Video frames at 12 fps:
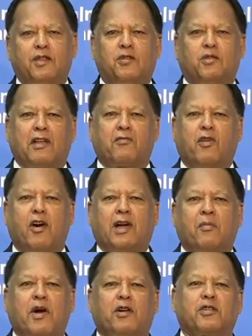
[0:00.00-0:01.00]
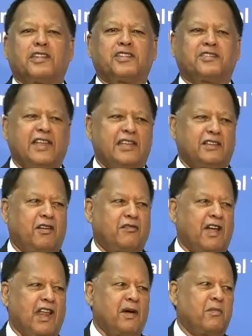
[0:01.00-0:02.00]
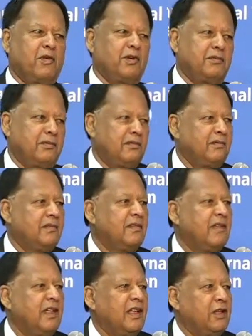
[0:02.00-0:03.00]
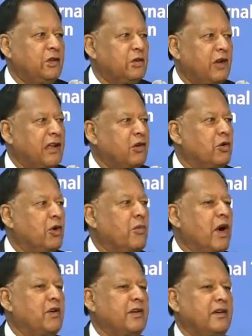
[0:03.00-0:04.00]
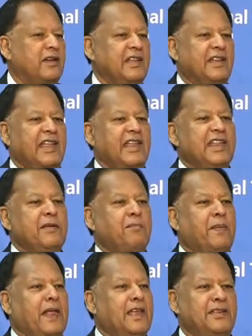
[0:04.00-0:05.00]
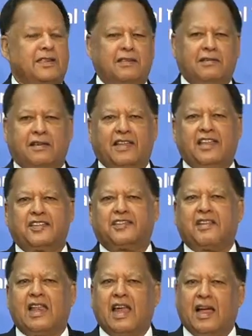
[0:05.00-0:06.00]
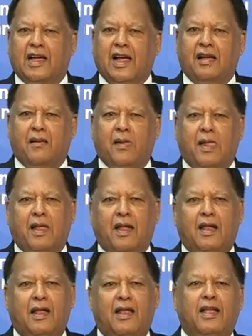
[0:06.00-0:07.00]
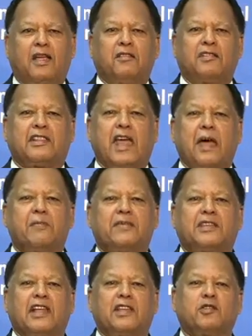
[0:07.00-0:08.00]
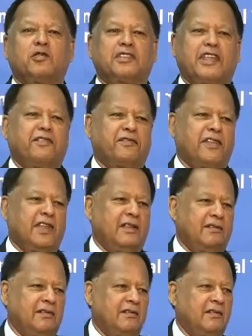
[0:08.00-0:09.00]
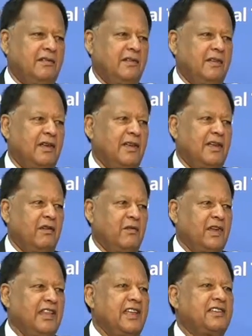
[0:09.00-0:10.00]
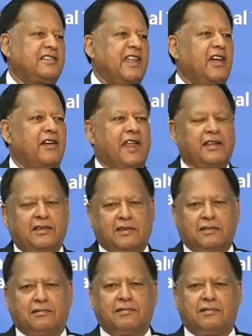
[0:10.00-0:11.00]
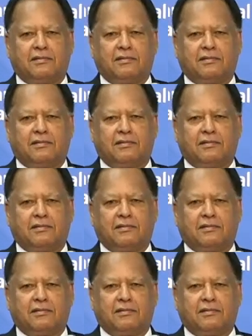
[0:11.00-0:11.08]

You can walk about the streets of Colombo. You can go about in any place in Sri Lanka with absolute safety, whether it's day or night.